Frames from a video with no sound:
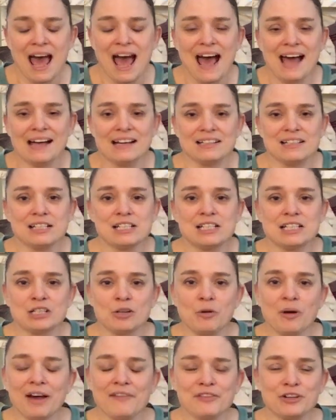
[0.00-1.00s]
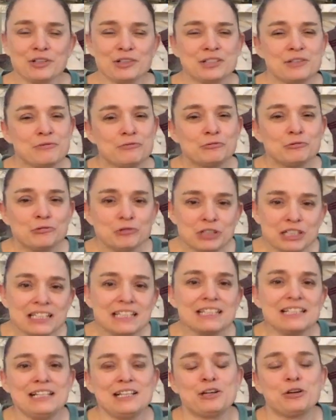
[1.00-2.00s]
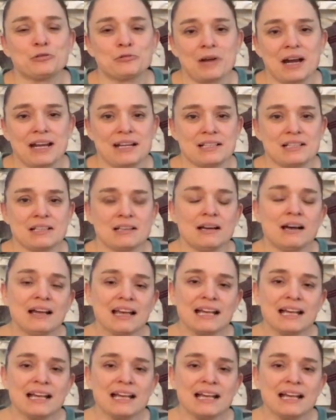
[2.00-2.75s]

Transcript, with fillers: And so I've got some really great